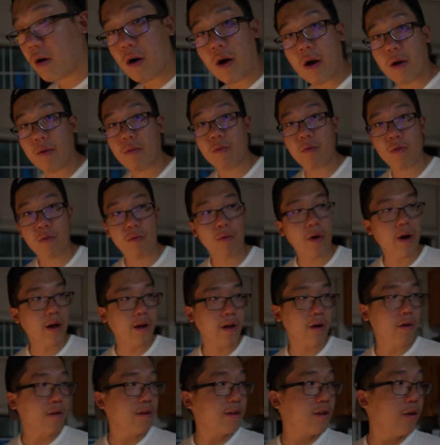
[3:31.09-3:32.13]
All right, ready
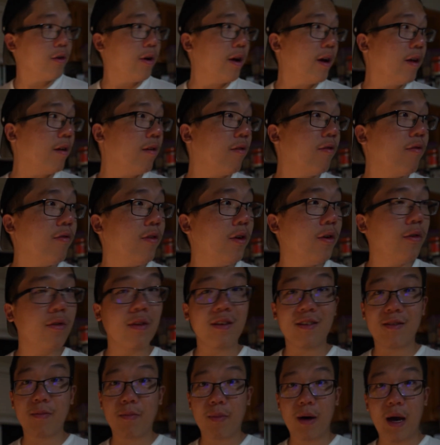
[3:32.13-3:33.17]
to go. Let's go ahead and fill
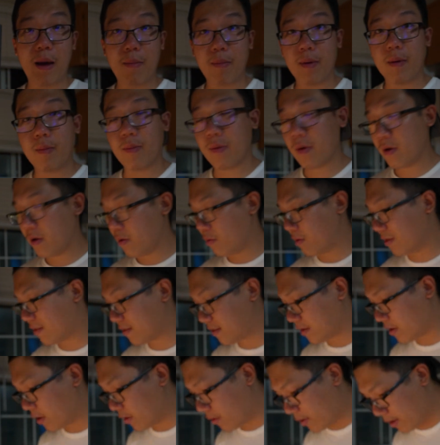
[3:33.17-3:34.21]
this pipe up with
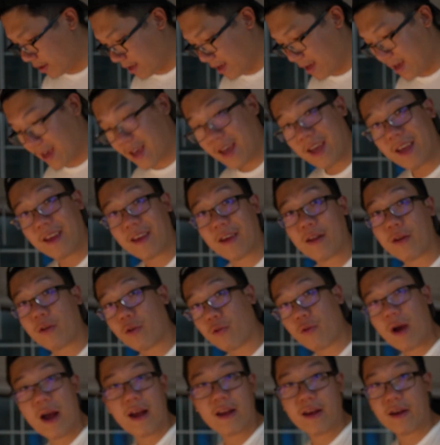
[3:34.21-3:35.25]
salt and get
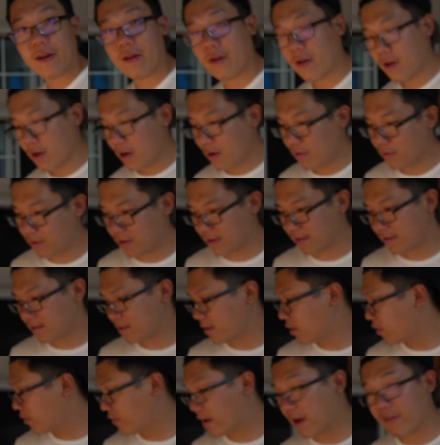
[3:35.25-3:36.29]
cracking with the
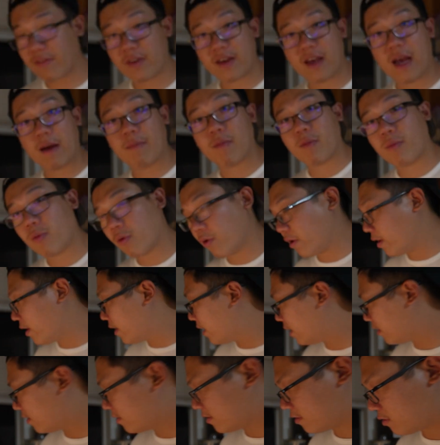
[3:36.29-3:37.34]
stove. I have the camera
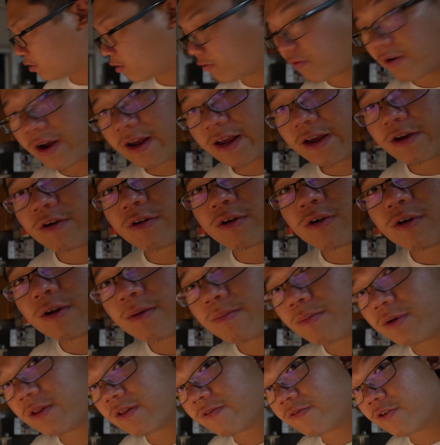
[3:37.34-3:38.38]
pointed at the stove right here. I'm going
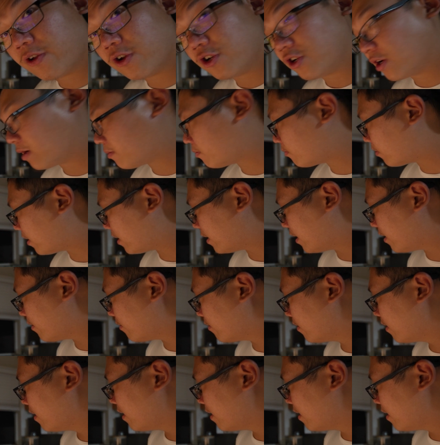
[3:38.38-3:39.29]
to put the footage up right now.